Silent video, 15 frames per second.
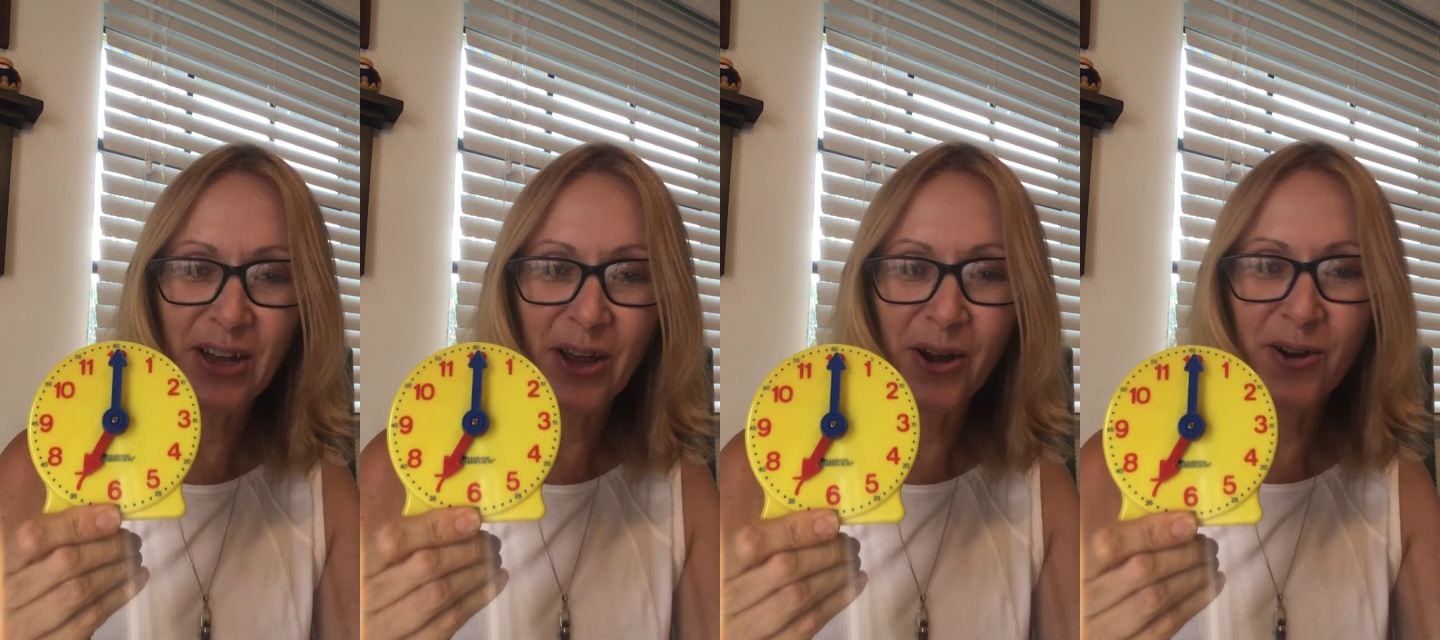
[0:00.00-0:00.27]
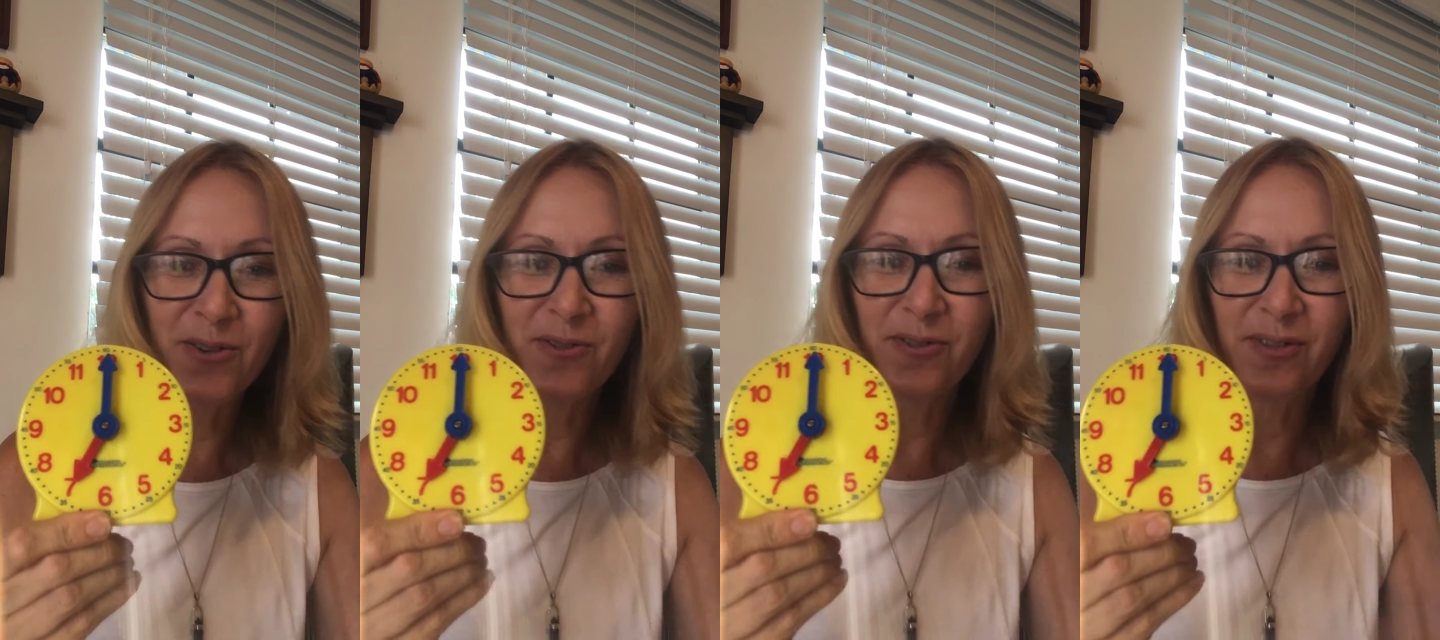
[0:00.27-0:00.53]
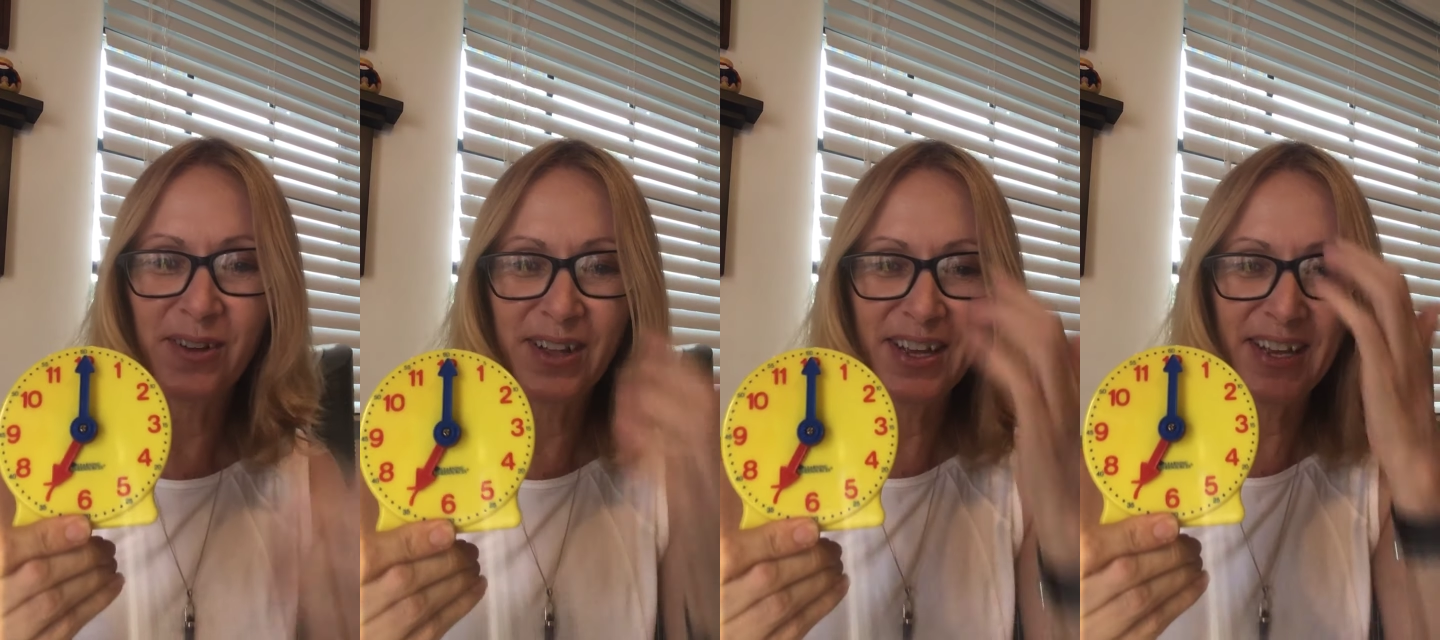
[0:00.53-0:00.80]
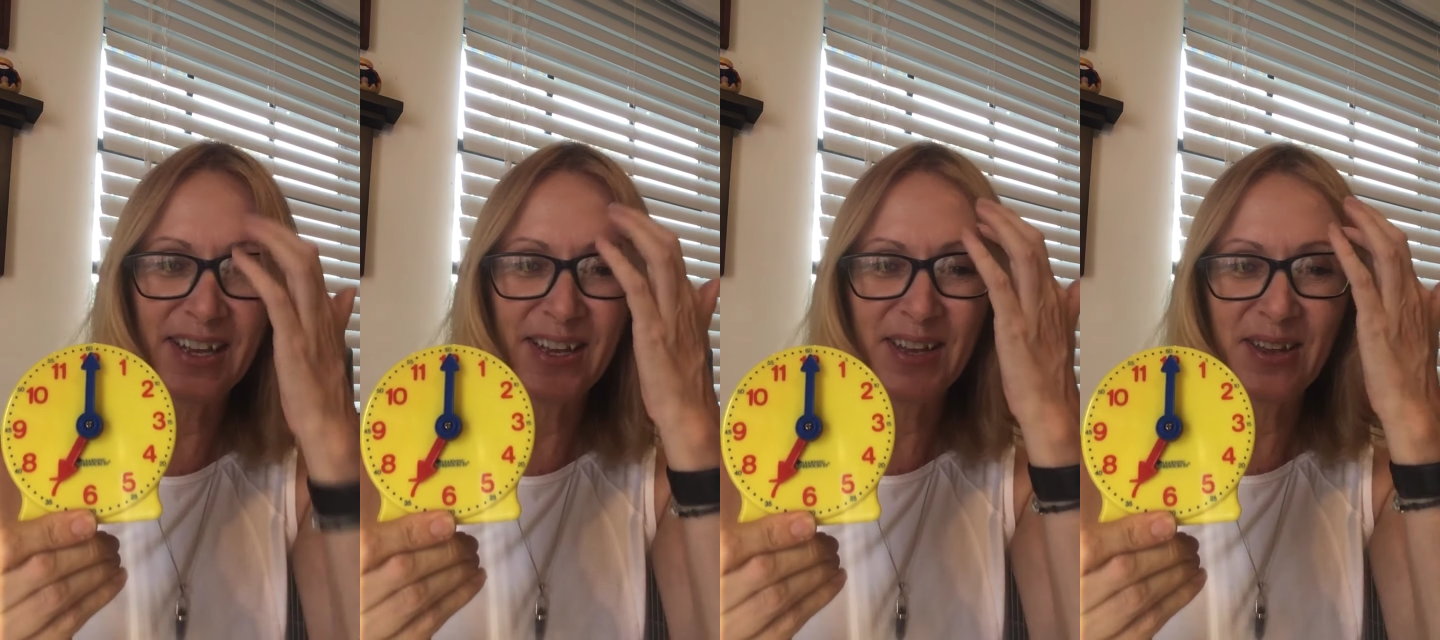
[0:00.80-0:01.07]

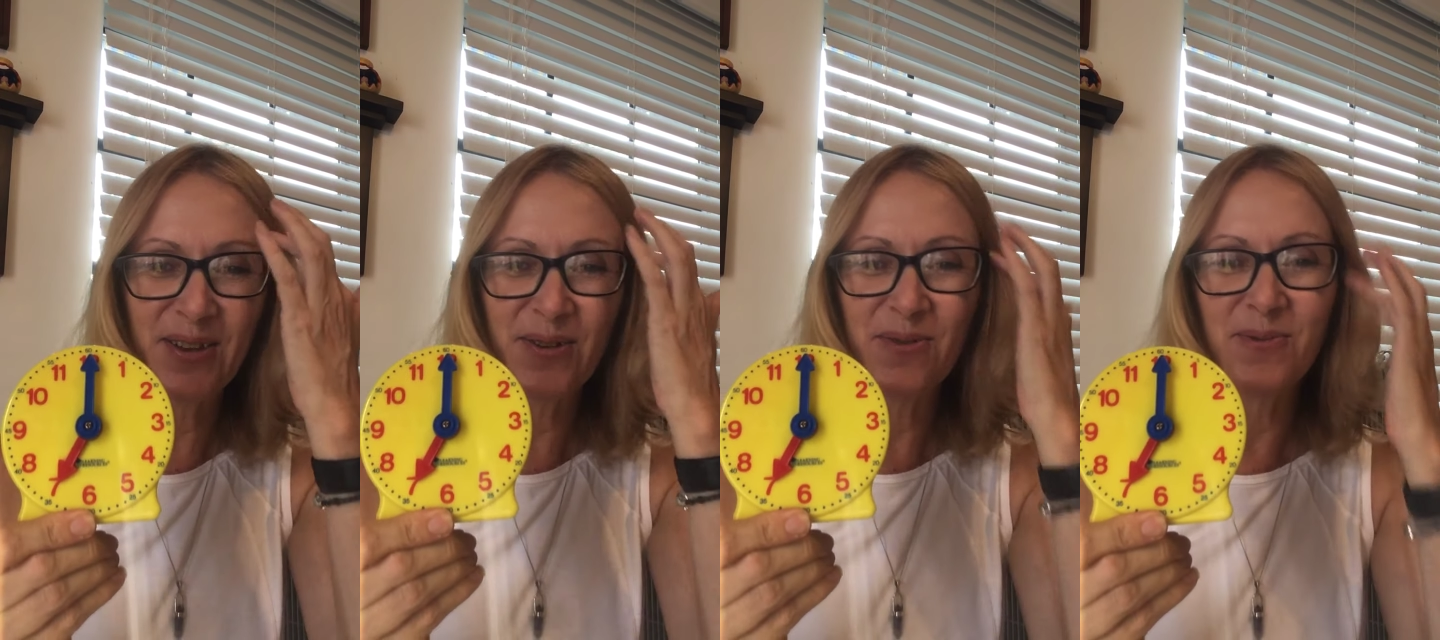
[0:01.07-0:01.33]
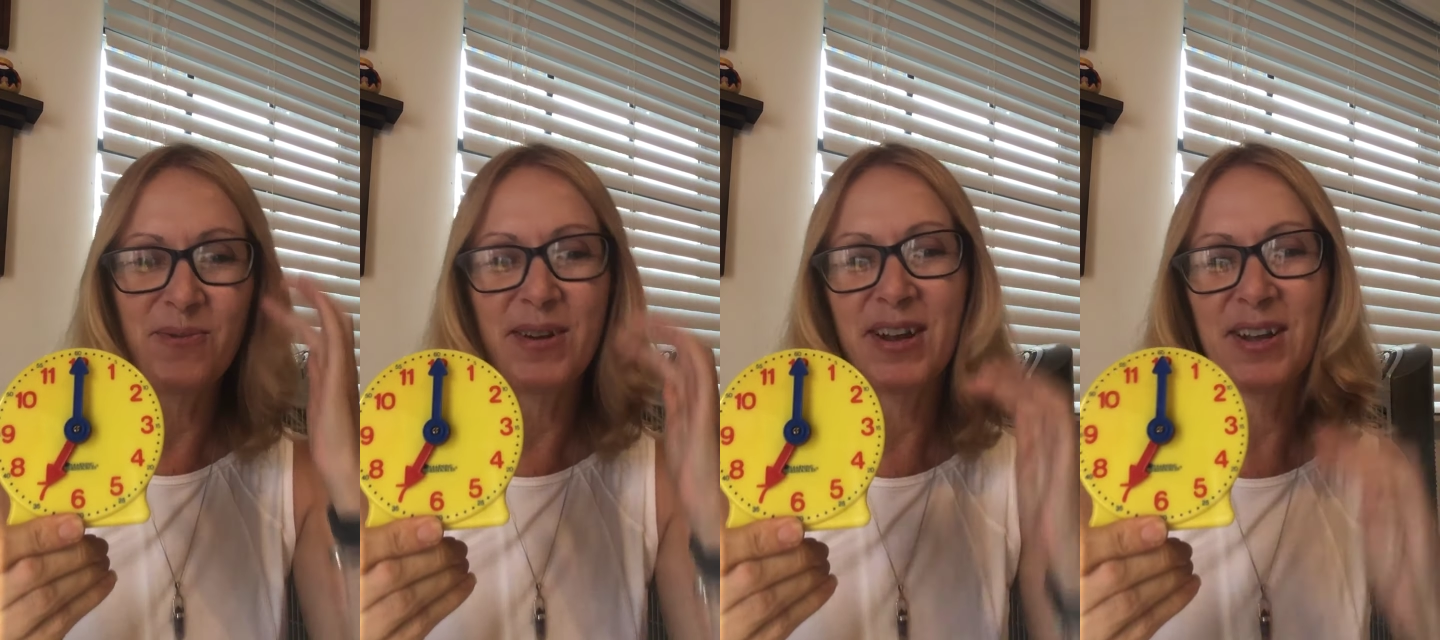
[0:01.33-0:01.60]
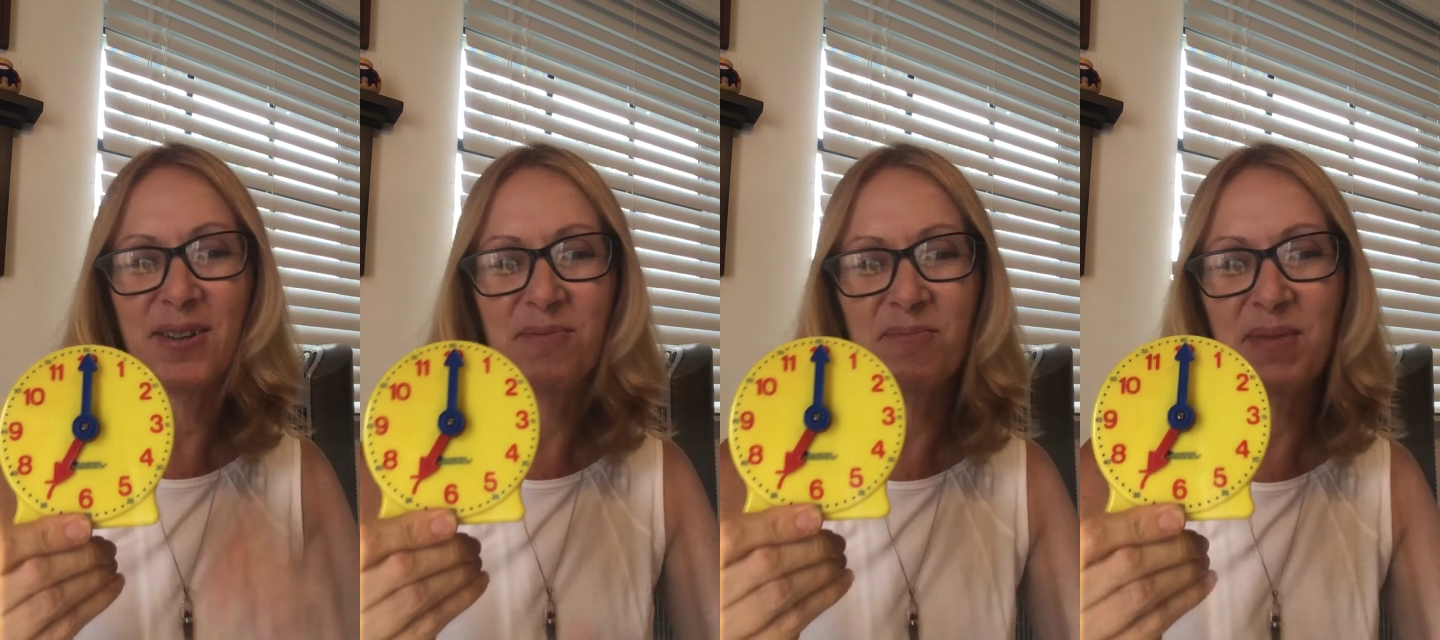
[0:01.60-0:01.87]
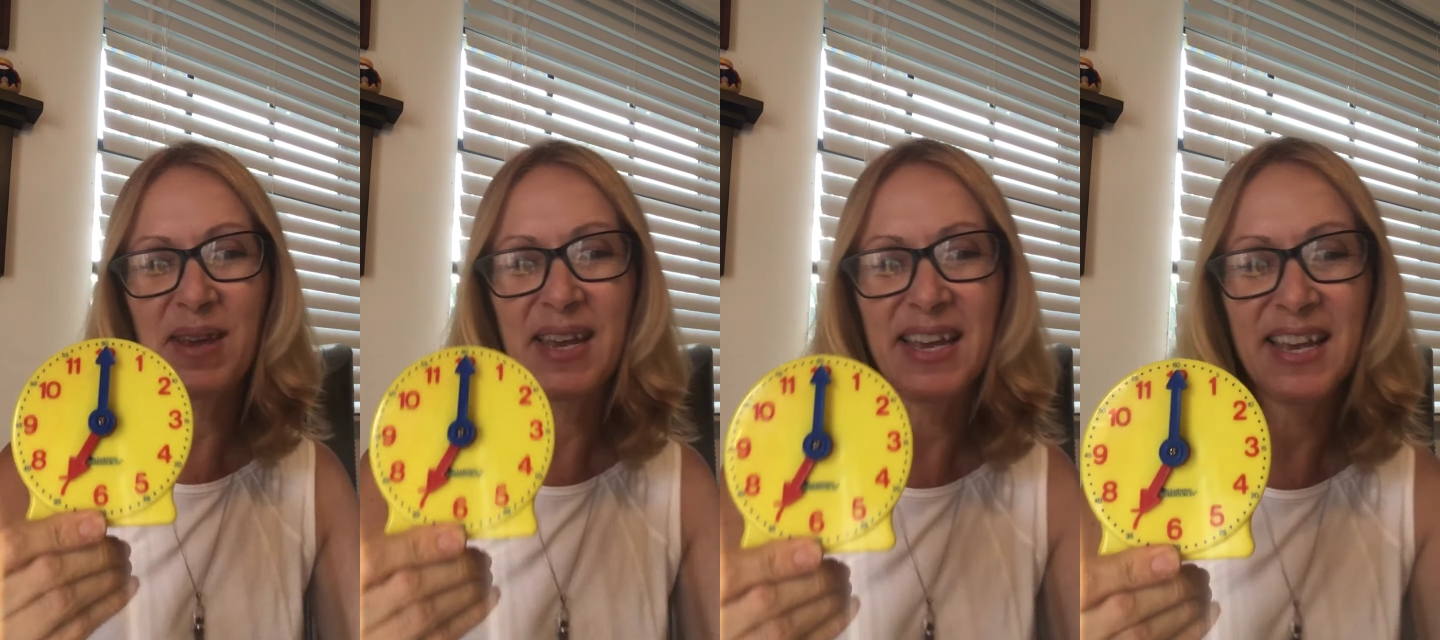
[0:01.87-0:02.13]
hopefully you will
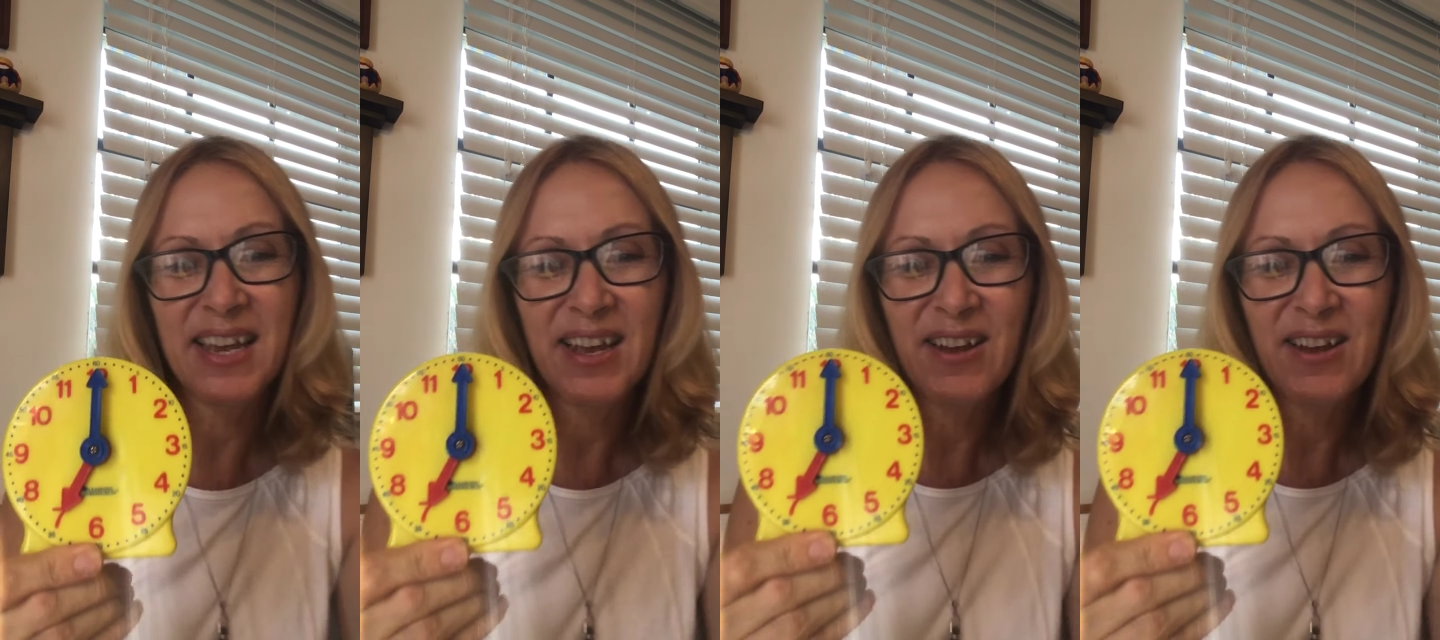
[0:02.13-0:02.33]
be